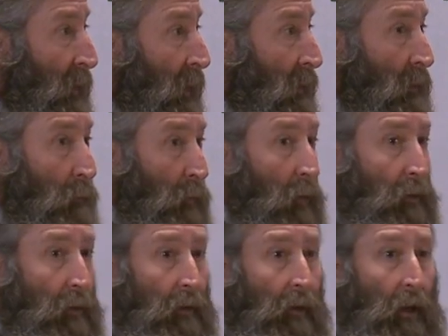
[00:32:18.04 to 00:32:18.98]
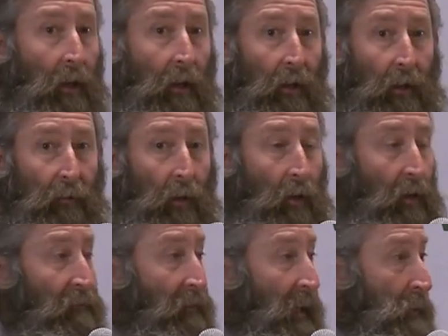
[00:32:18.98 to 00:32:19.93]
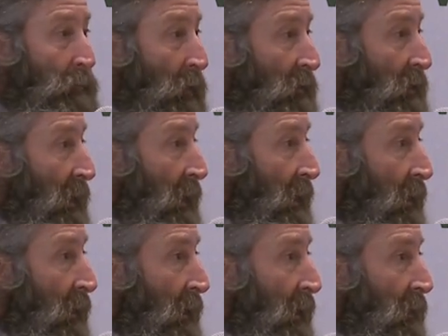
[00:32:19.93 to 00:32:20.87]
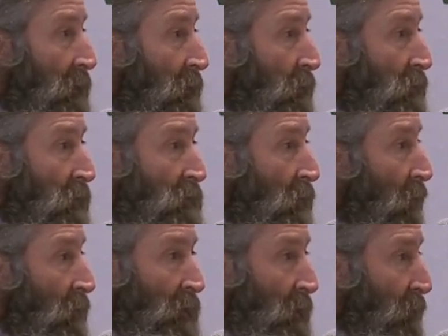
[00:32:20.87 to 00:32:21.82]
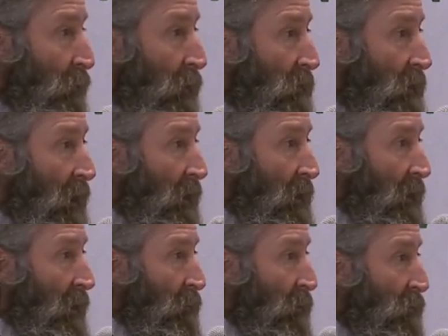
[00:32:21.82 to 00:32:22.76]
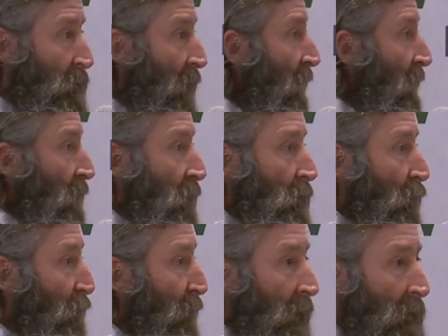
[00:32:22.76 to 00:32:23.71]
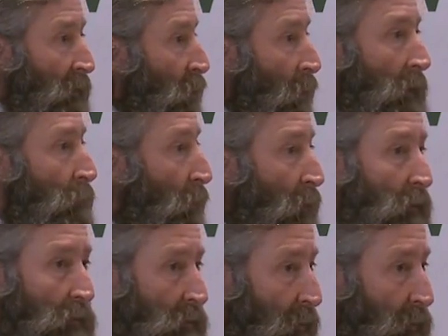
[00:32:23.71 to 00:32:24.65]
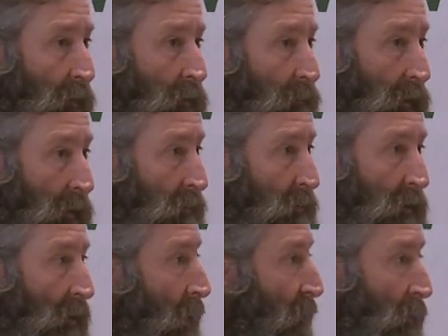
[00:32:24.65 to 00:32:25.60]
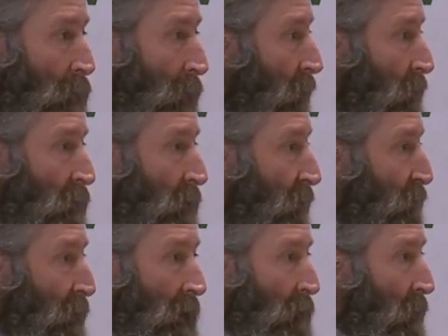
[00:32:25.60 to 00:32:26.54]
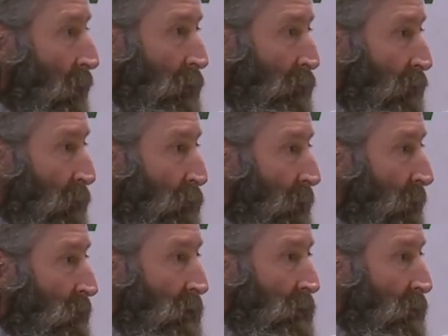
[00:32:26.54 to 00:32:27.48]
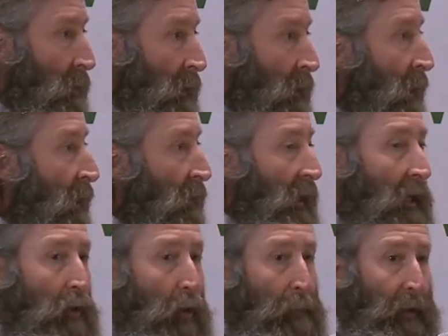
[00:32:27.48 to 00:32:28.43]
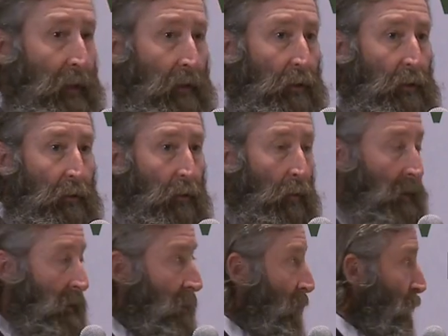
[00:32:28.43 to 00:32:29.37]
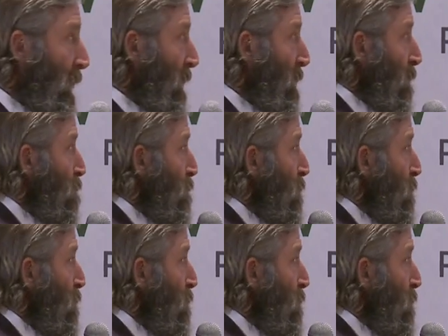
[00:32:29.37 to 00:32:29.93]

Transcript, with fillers: find a broker. If you go on Facebook today and you just start looking for exotic animals, you'll find 20 brokers in 30 minutes. They're everywhere. You can find them all over the place. And you can take your pick of who you want to deal with